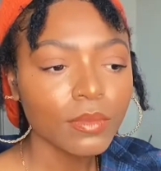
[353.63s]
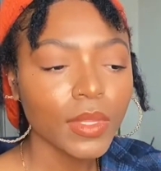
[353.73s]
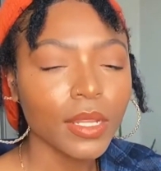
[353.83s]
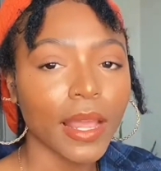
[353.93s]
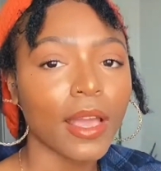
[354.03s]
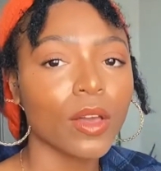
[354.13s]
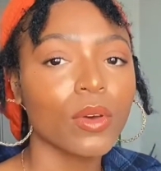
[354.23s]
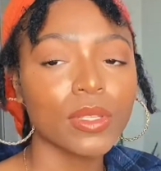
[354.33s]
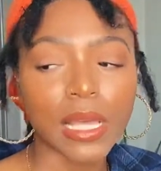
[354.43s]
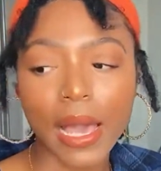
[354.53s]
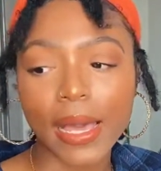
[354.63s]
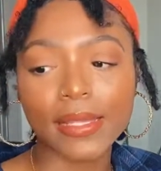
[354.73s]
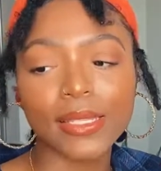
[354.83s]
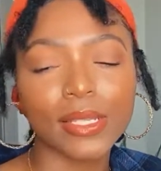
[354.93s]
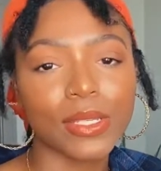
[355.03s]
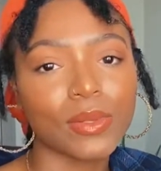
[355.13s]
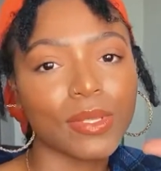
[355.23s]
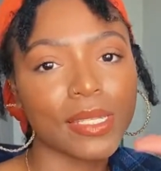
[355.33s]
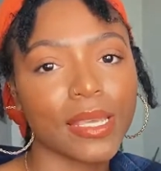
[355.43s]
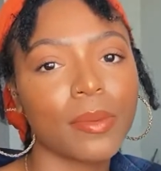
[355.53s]
that goes on to
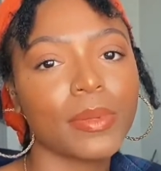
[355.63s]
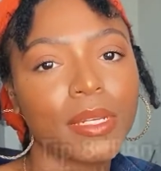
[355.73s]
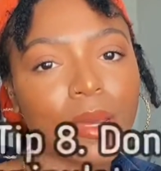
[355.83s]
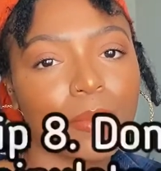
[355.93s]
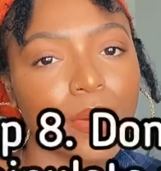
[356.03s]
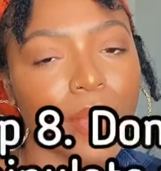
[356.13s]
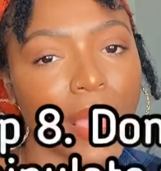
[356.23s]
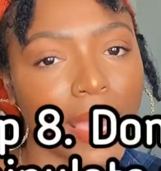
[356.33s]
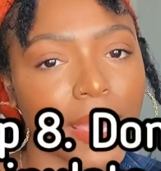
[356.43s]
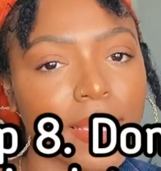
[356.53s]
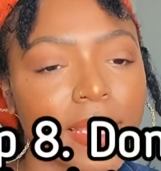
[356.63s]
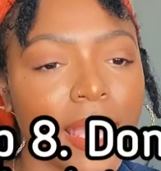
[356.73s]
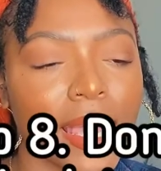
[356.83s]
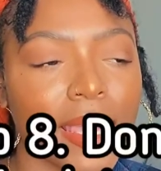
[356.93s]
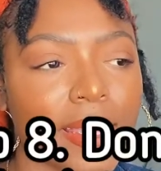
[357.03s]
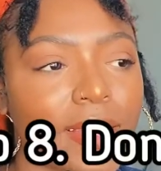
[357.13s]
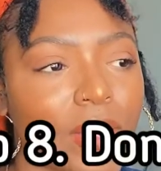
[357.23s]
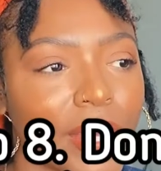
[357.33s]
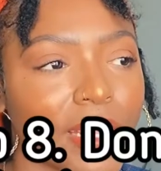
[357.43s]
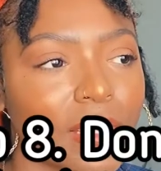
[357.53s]
tip number 8, is
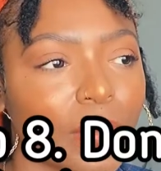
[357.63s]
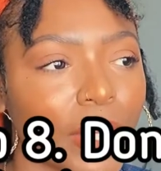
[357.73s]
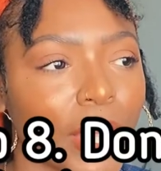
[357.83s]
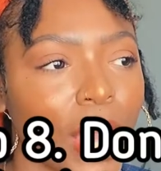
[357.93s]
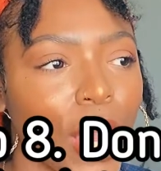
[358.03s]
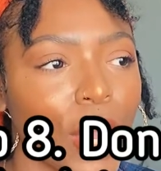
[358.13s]
going to be,